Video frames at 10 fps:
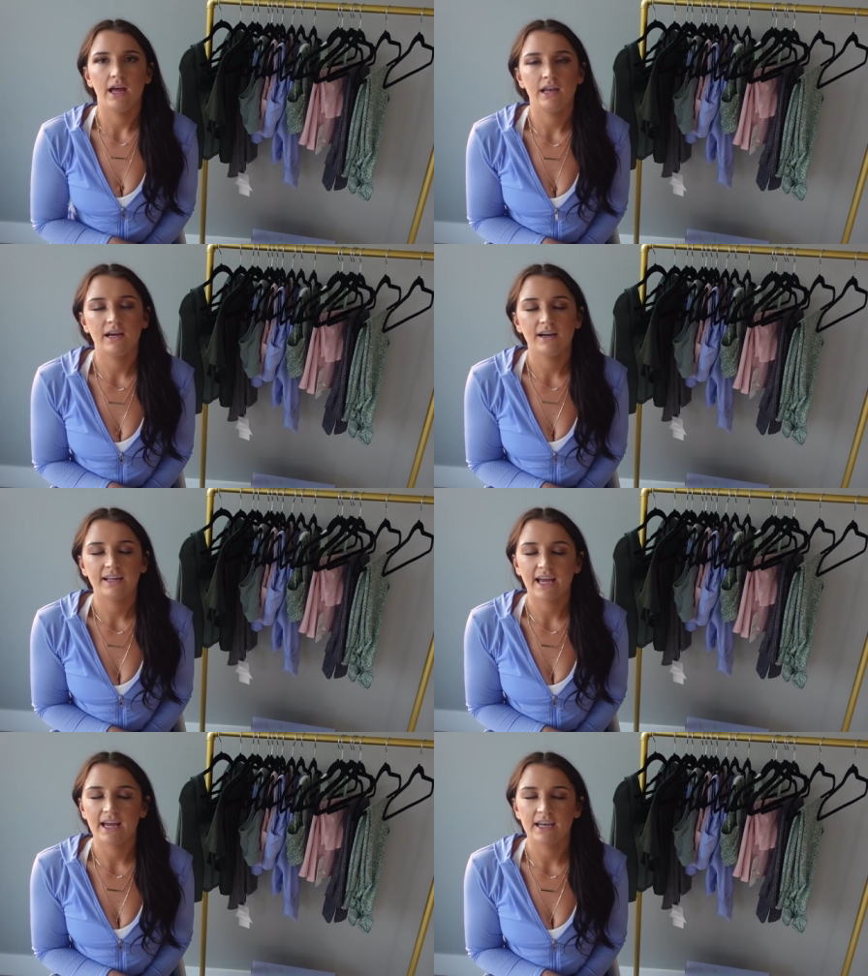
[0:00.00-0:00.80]
And
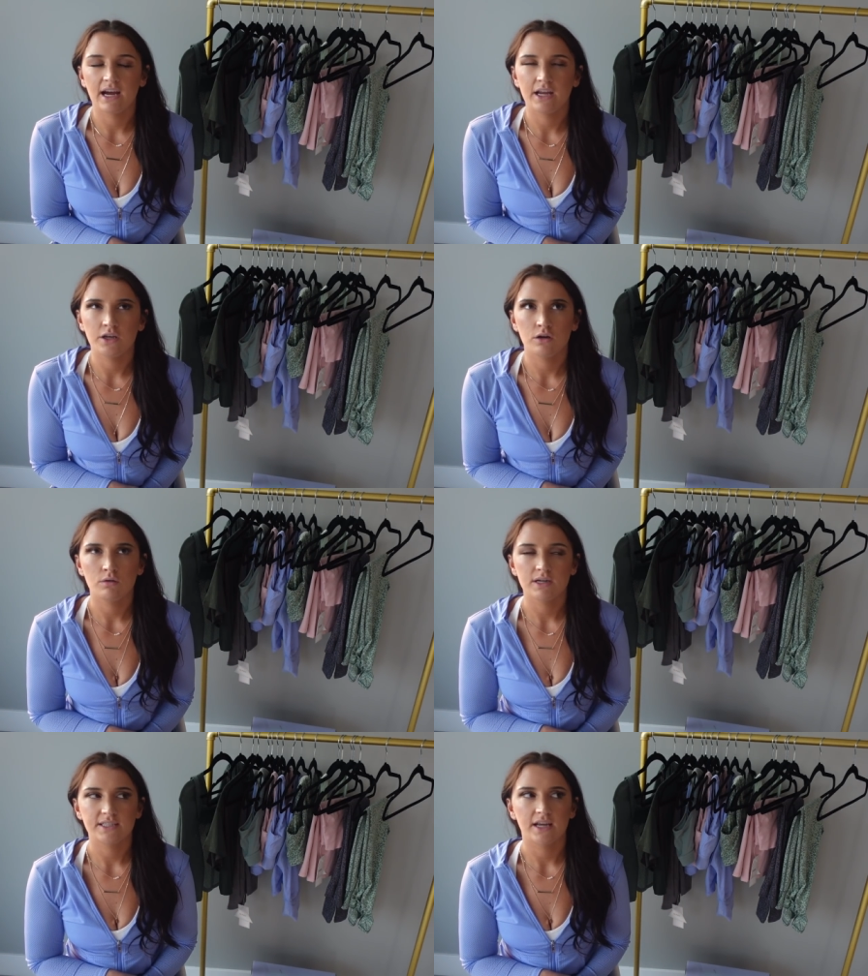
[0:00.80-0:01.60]
again, I know
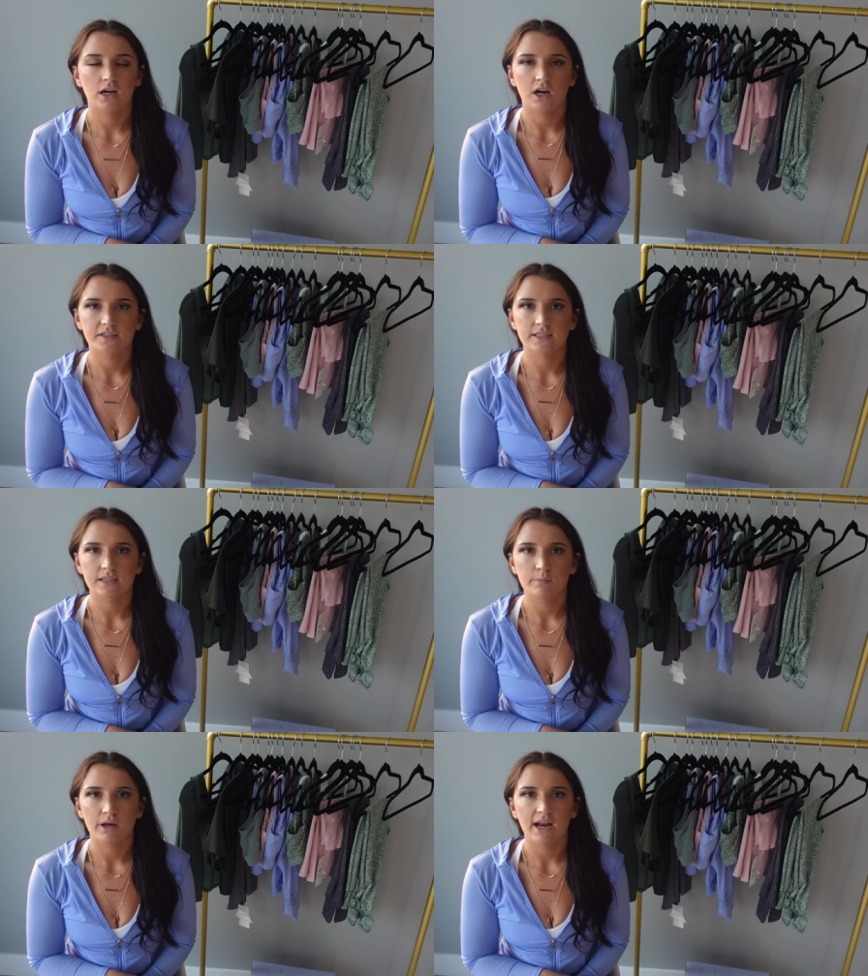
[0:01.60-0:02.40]
I say it
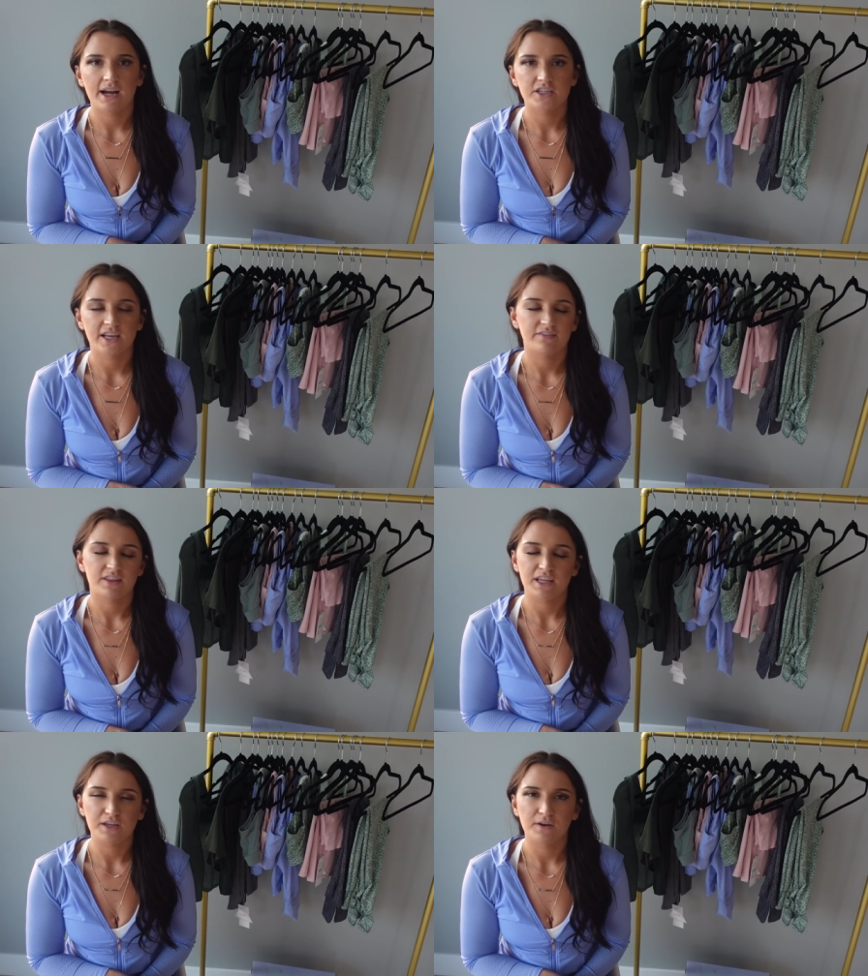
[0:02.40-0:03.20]
constantly, but I just have to
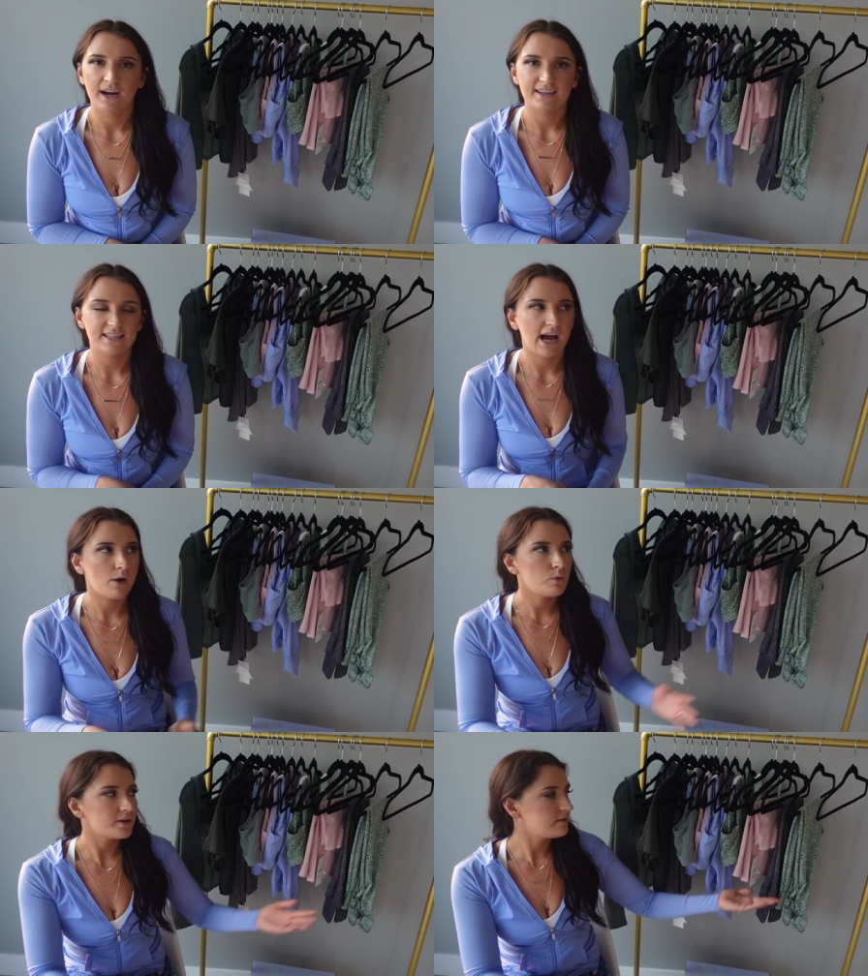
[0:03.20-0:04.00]
thank you guys.
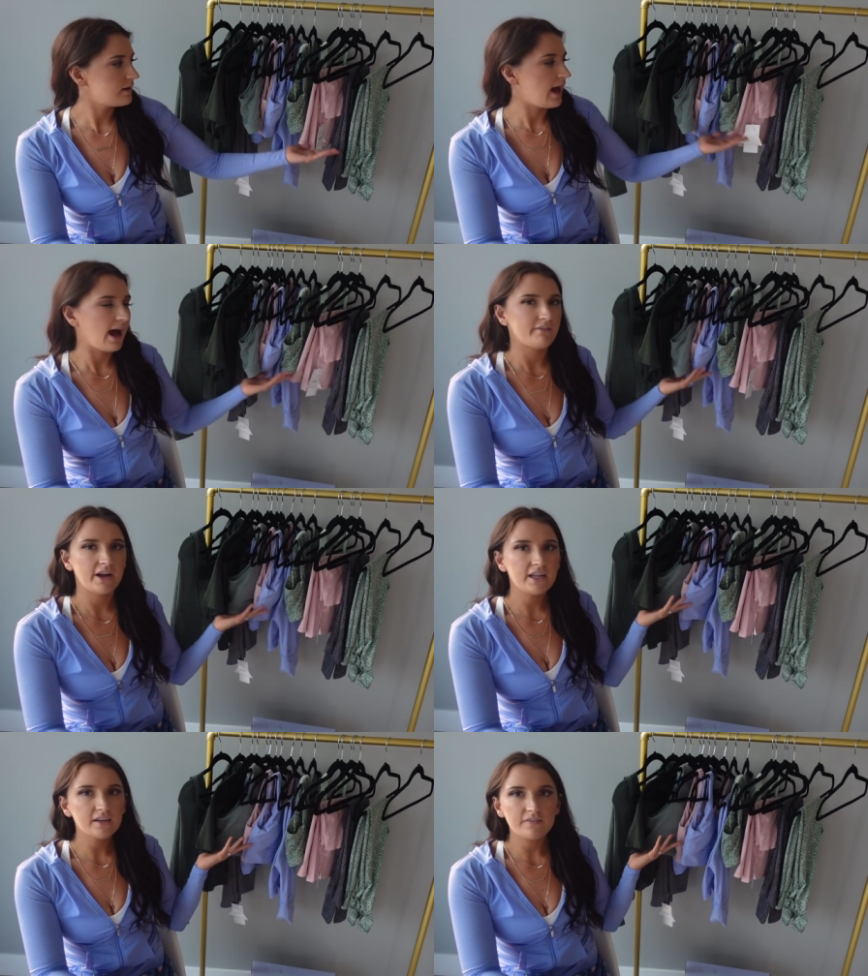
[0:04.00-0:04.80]
I wouldn't have
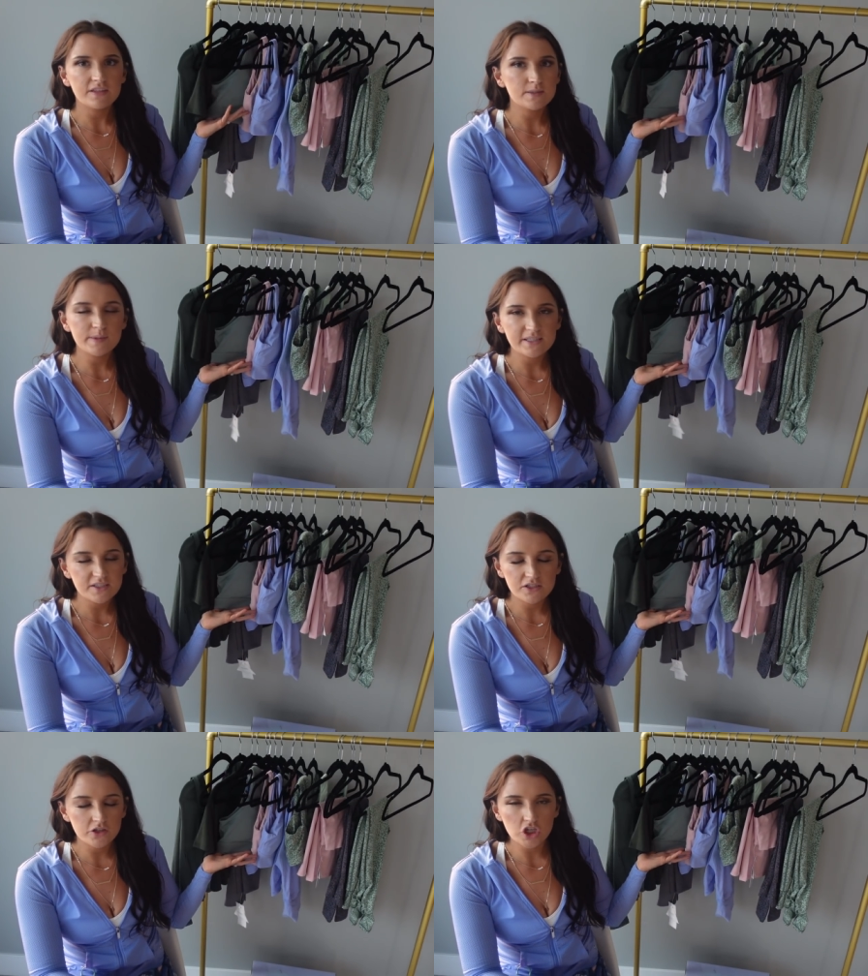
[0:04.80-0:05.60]
any of these
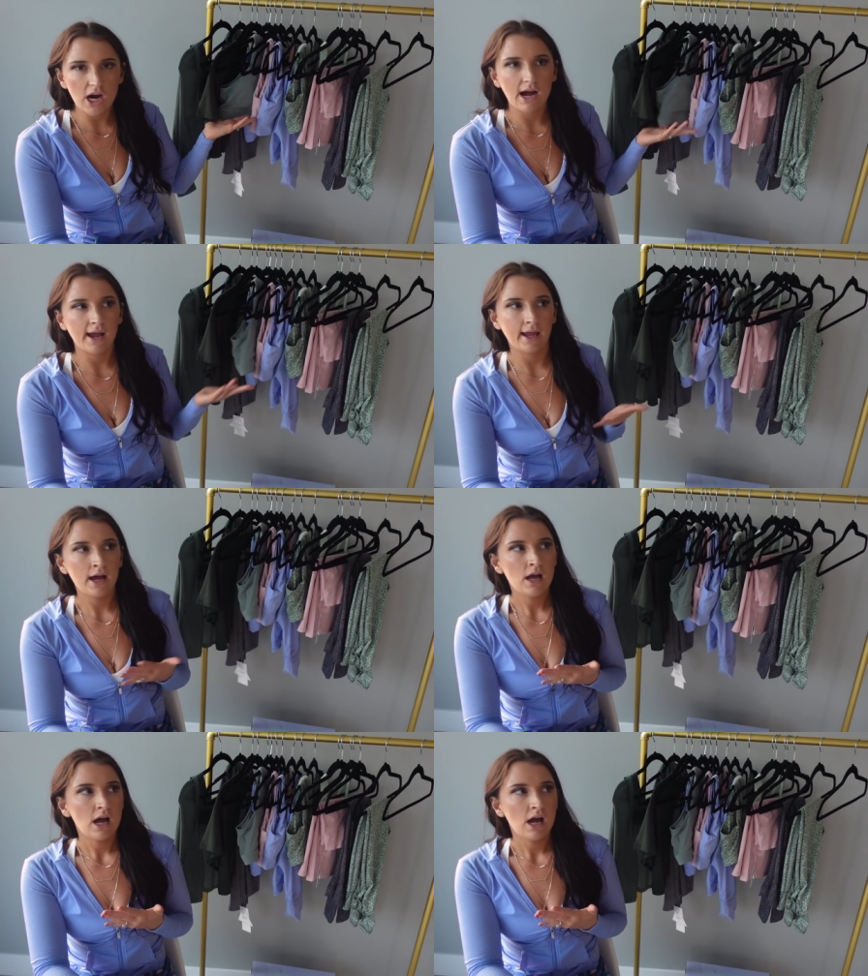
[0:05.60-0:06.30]
pieces to try.